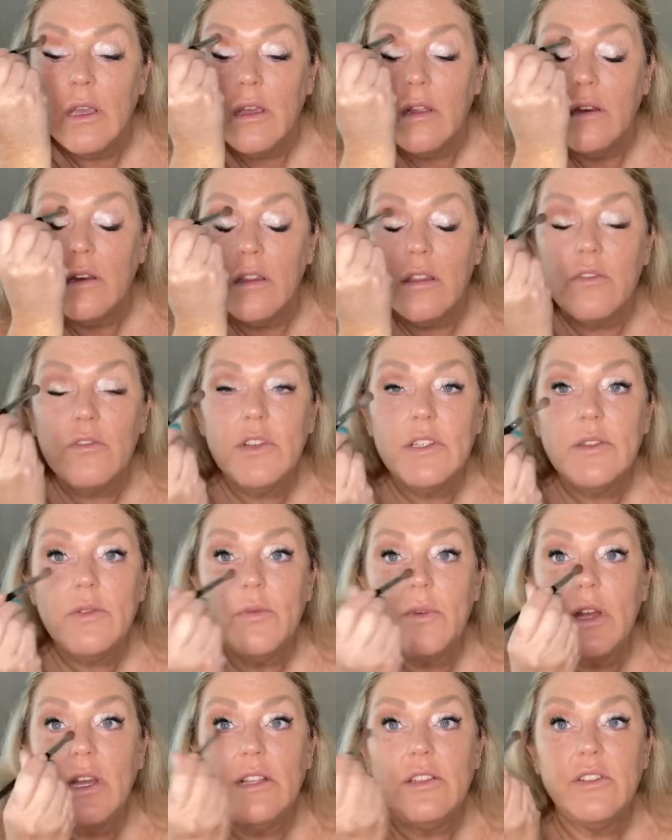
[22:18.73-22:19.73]
Now the reason
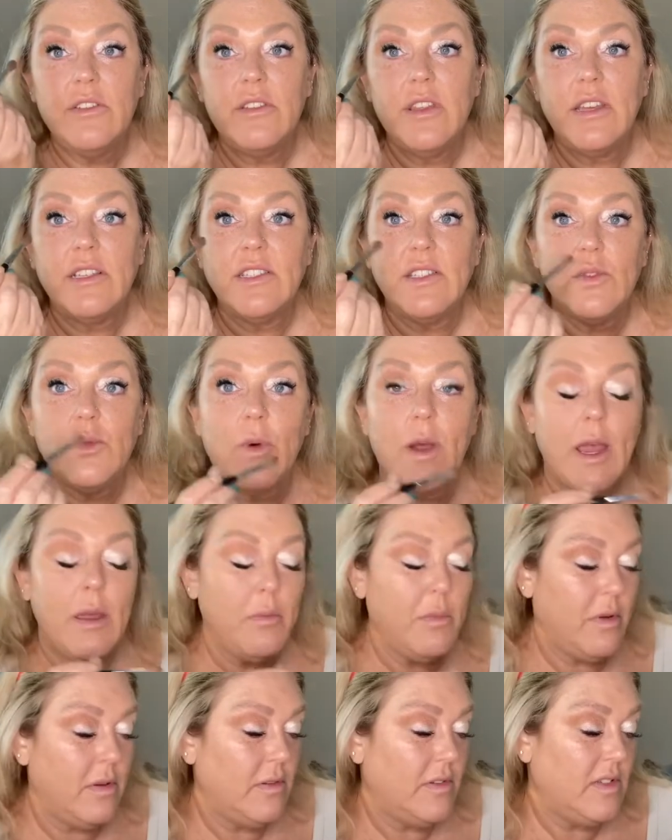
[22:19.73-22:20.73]
why I do that
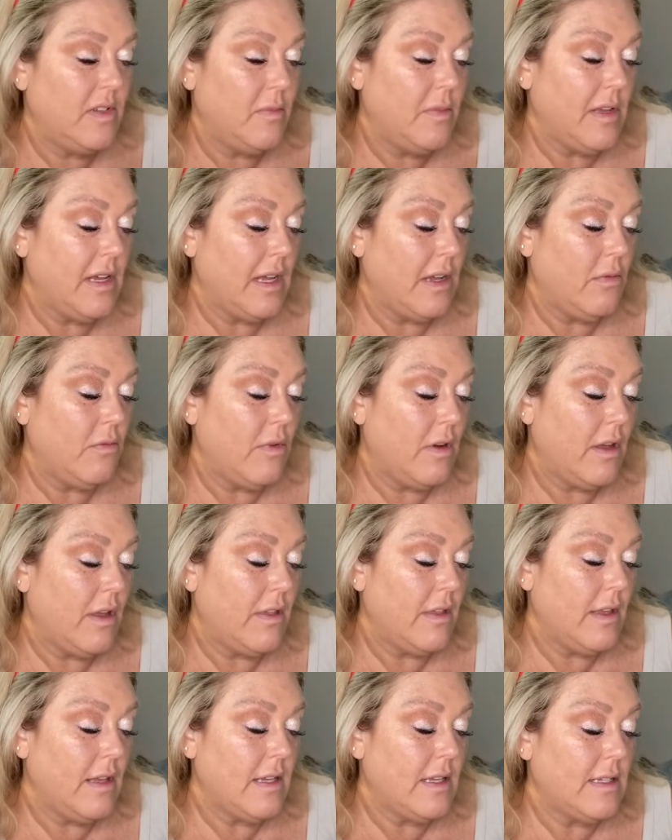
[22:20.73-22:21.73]
swipe to begin
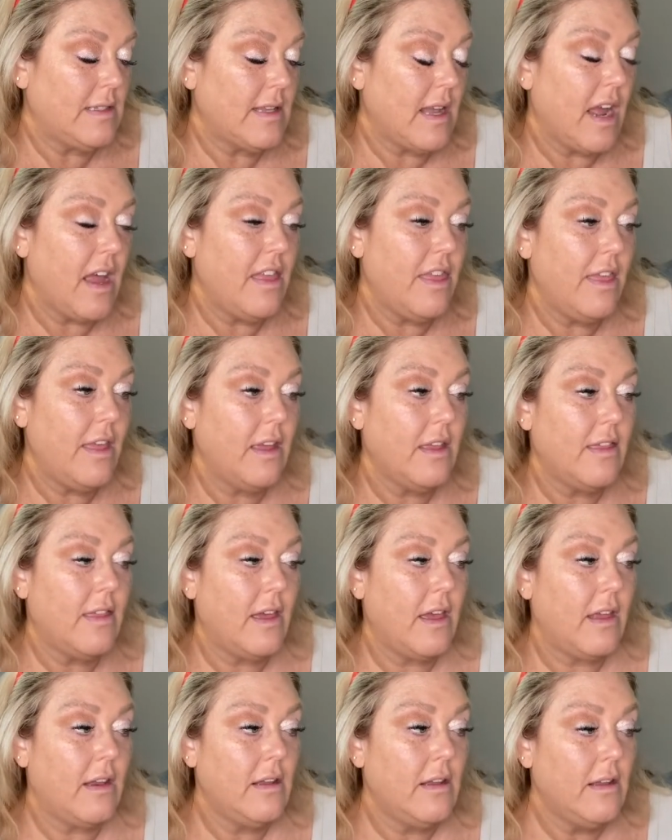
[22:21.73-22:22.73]
with is I think
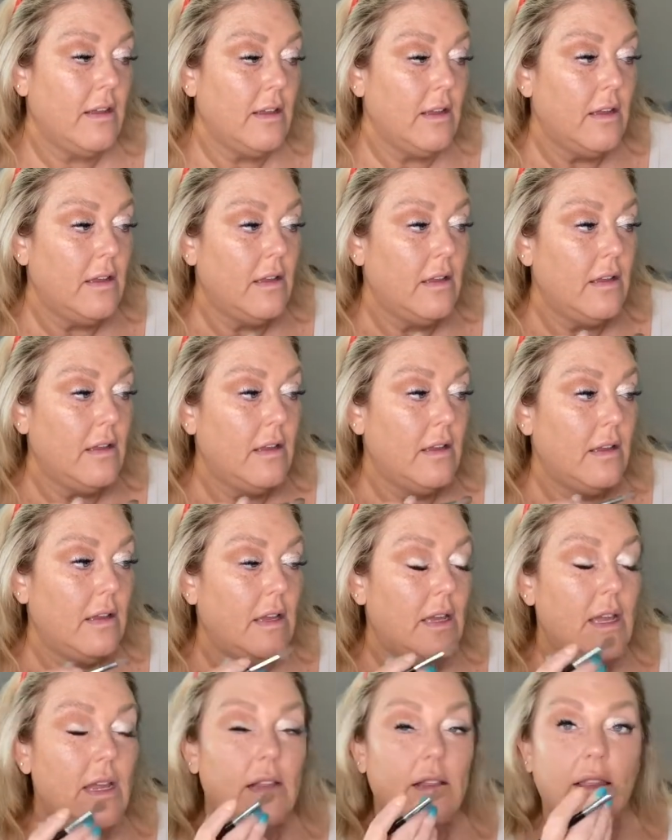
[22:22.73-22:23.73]
that
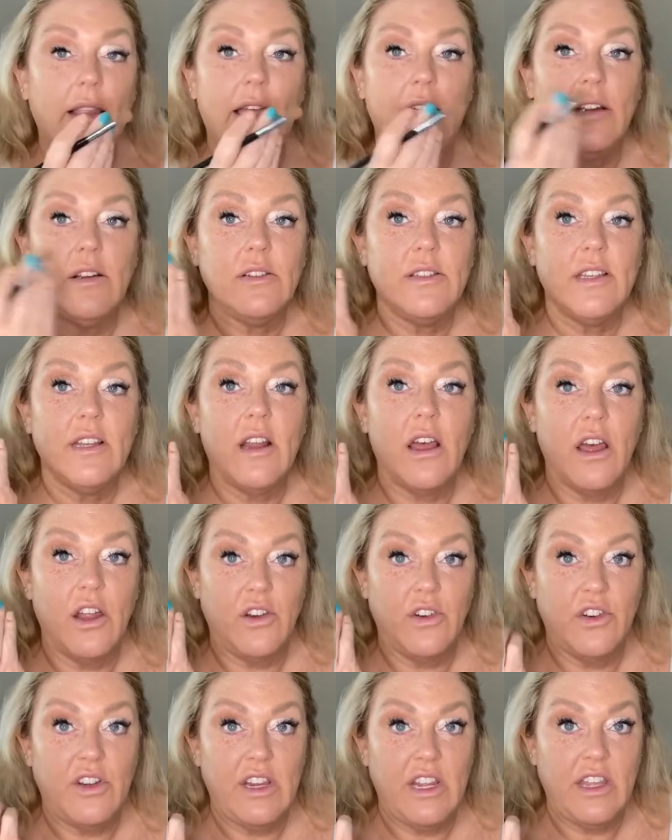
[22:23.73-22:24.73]
it layers it
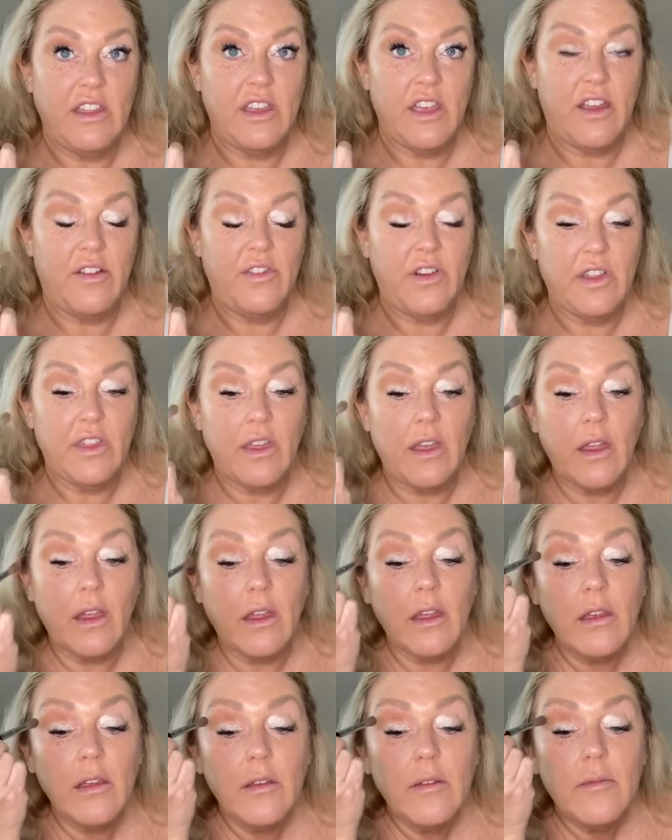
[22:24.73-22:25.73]
underneath everything